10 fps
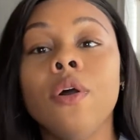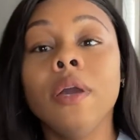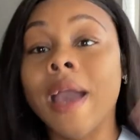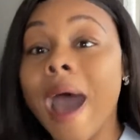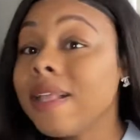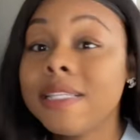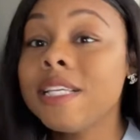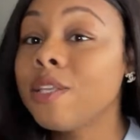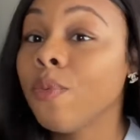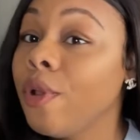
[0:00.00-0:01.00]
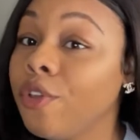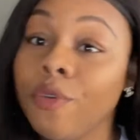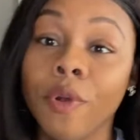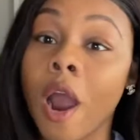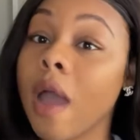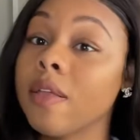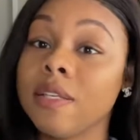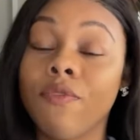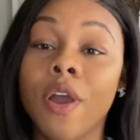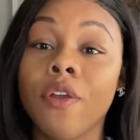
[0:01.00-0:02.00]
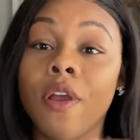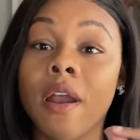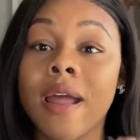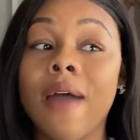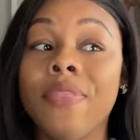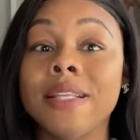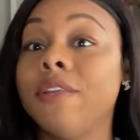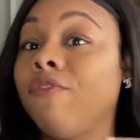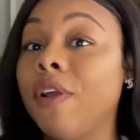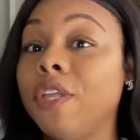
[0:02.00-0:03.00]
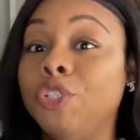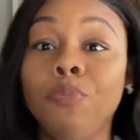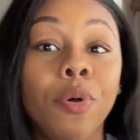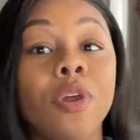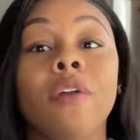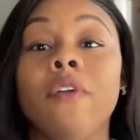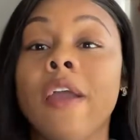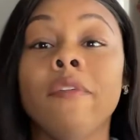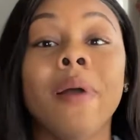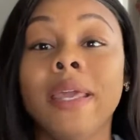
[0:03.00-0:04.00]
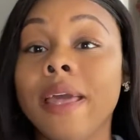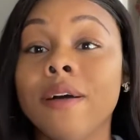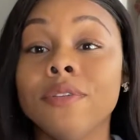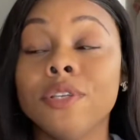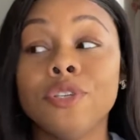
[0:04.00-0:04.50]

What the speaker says: God sees the real you regardless of whether or not that's the front that you put on for everybody else.